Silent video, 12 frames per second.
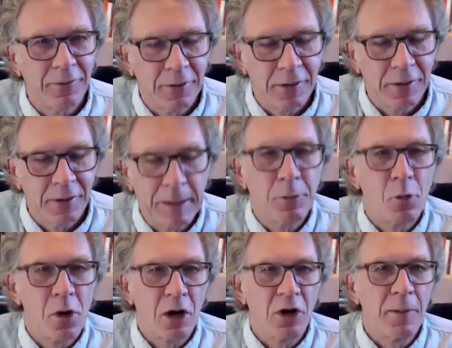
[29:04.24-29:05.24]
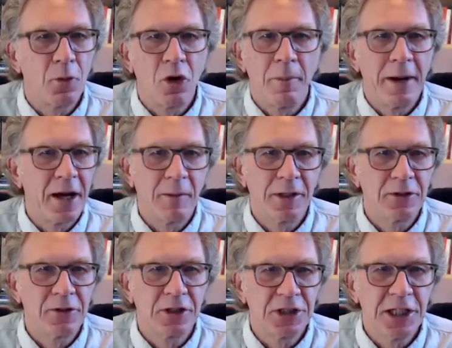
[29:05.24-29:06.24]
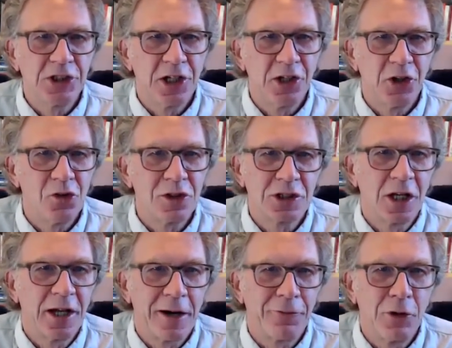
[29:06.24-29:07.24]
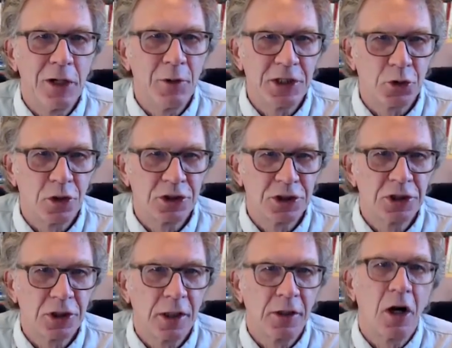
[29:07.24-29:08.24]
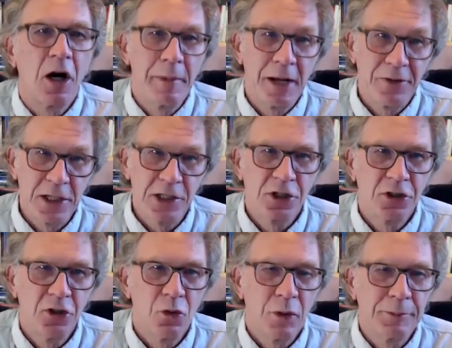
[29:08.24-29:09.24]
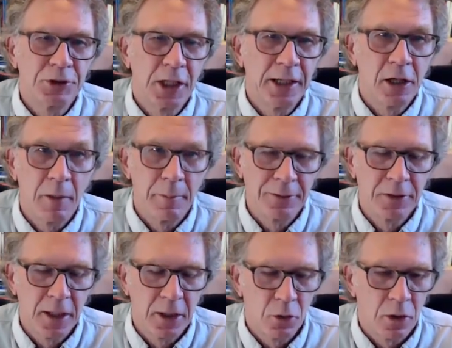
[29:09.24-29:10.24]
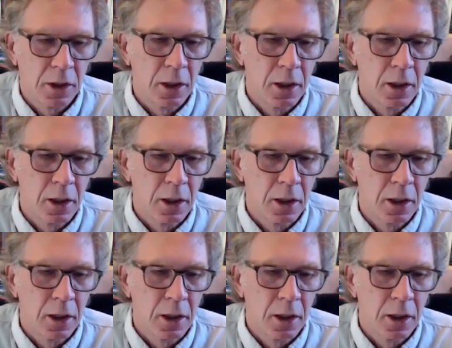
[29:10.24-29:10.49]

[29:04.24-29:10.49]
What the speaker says: and if people want to learn more about them, it's easy to do. There's a lot of free resources on the HeartMath Institute website, heartmath.org.